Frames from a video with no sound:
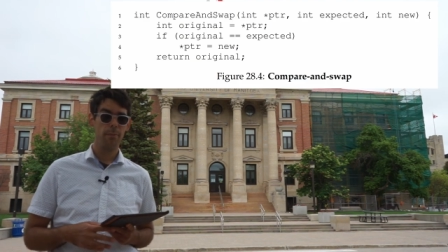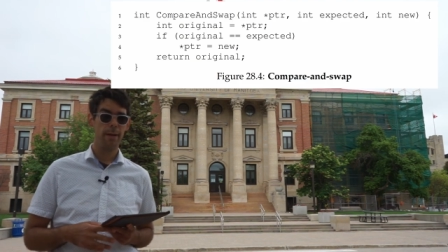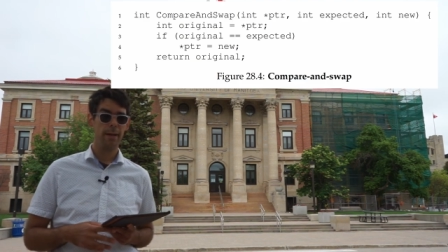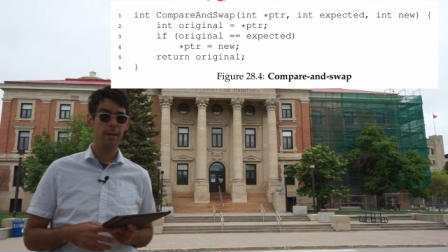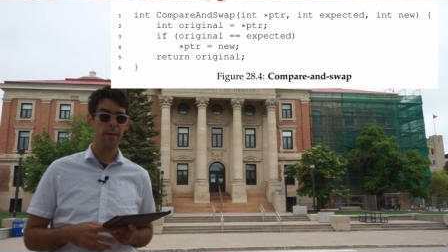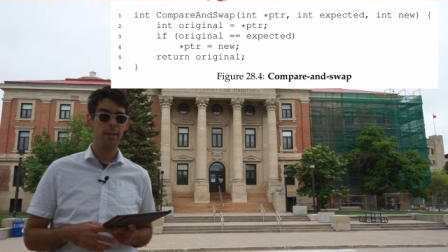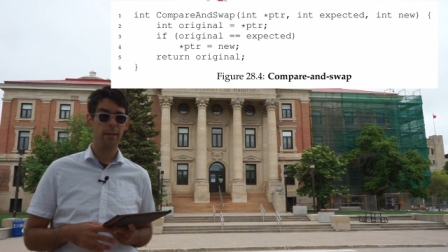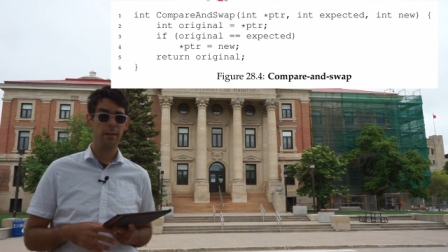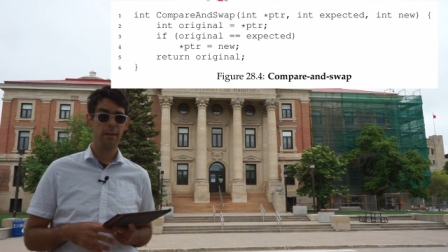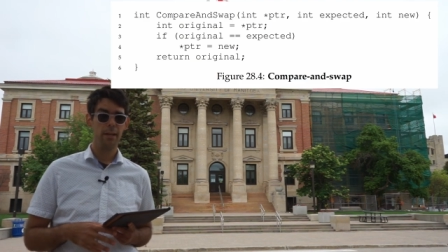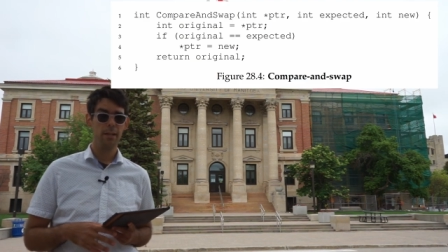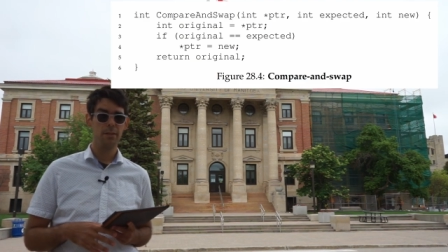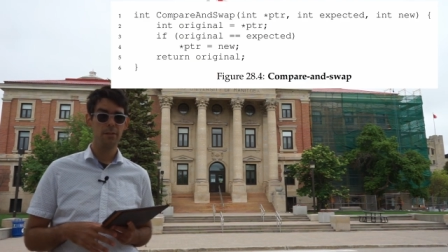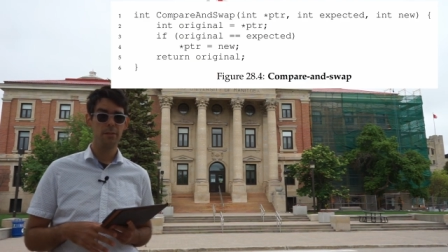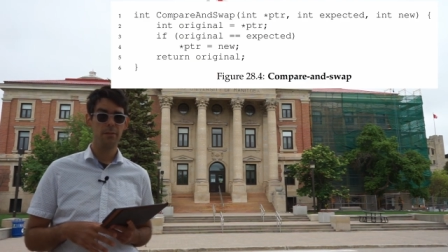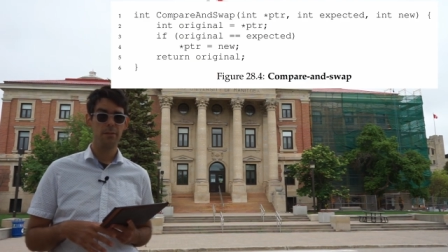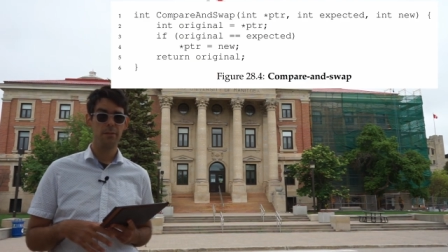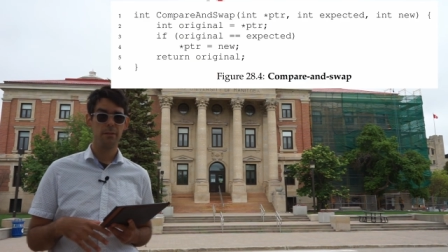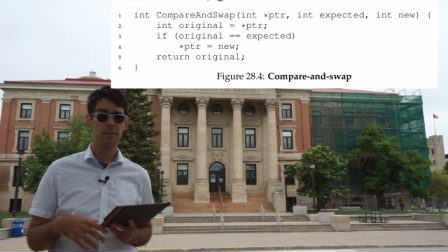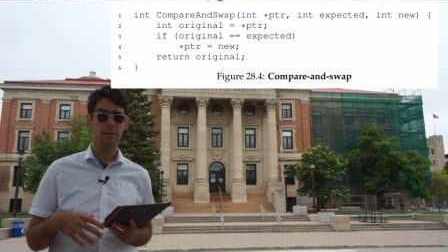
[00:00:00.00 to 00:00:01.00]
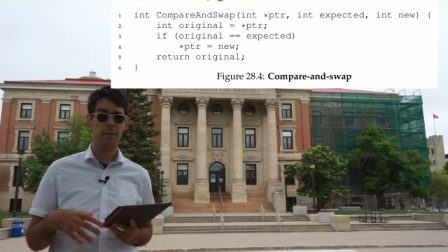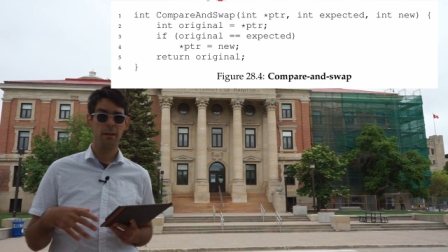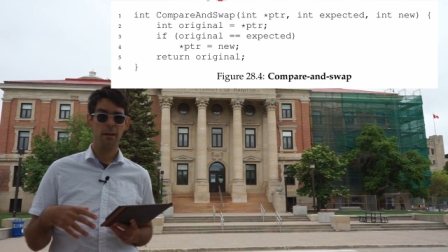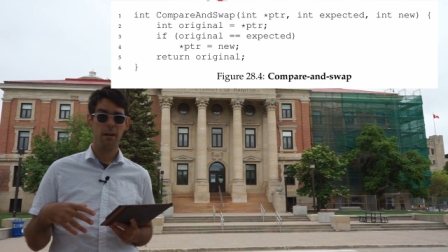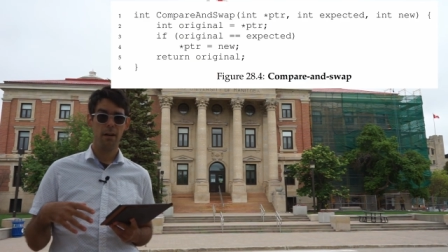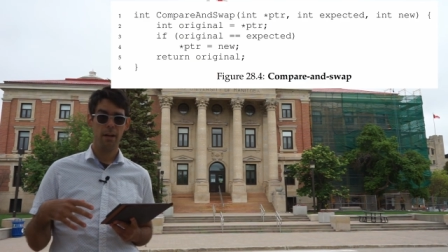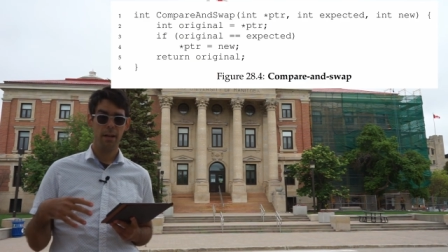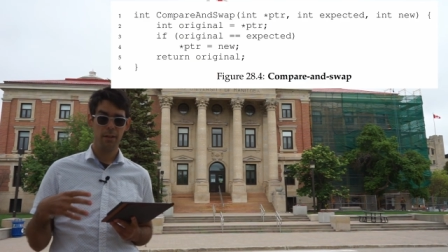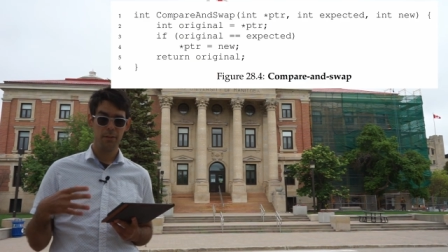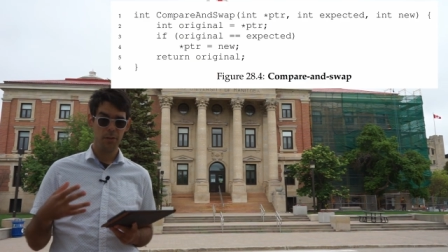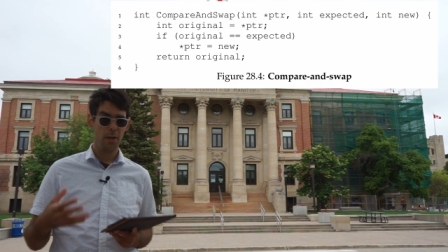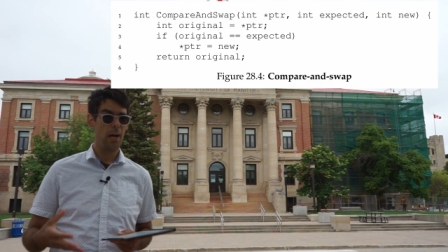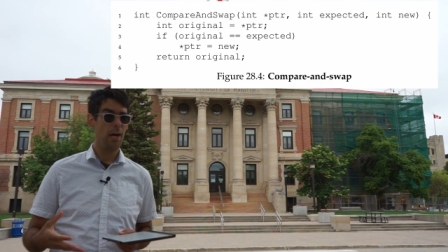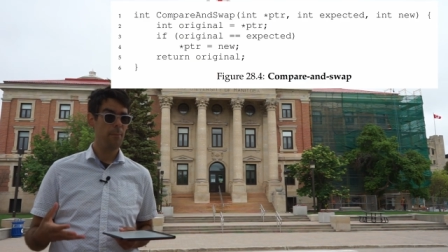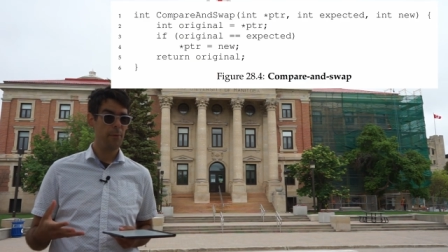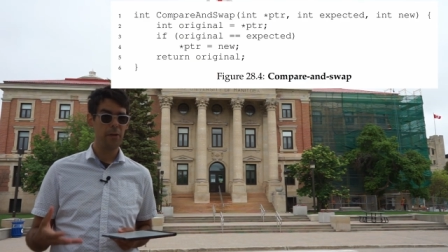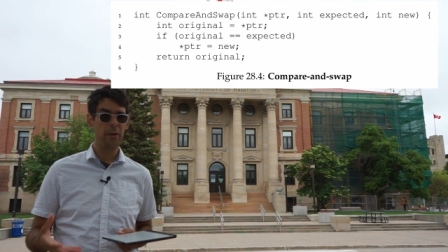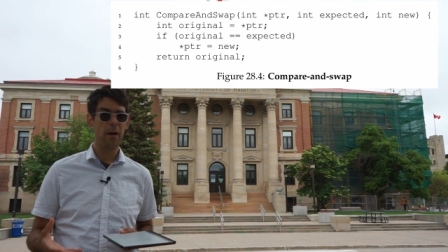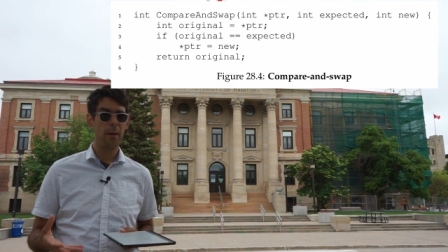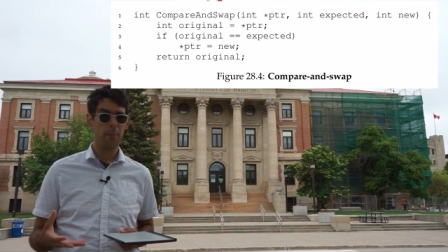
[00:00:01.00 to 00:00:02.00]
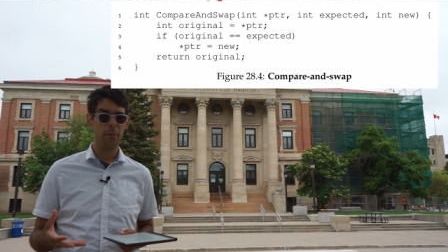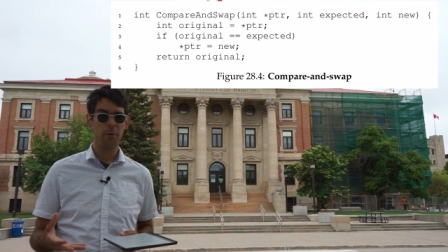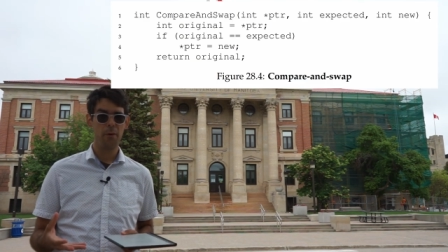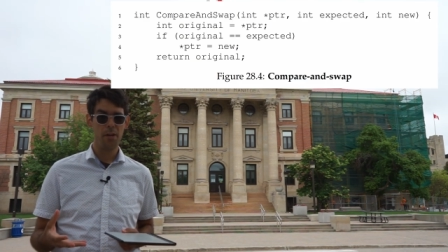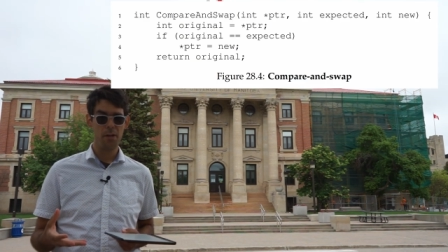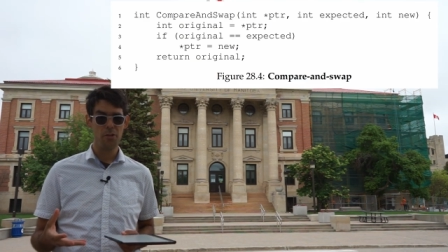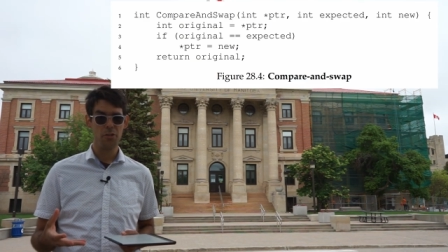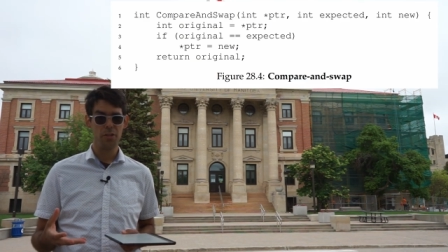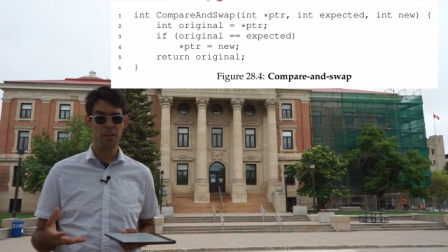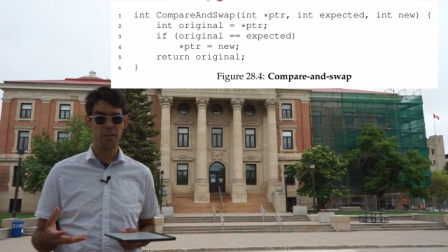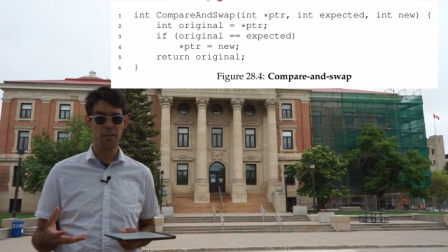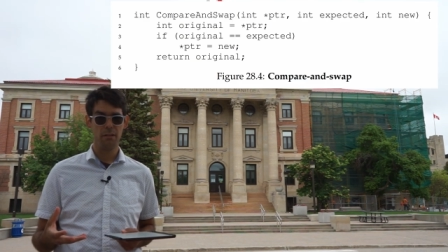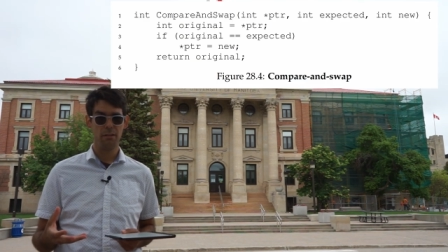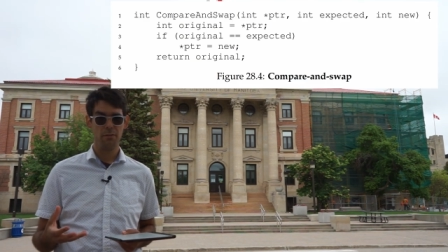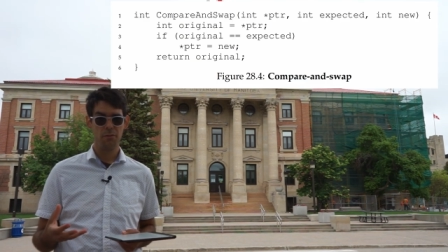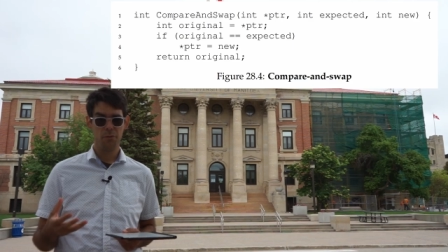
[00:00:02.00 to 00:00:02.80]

but it's an atomic operation.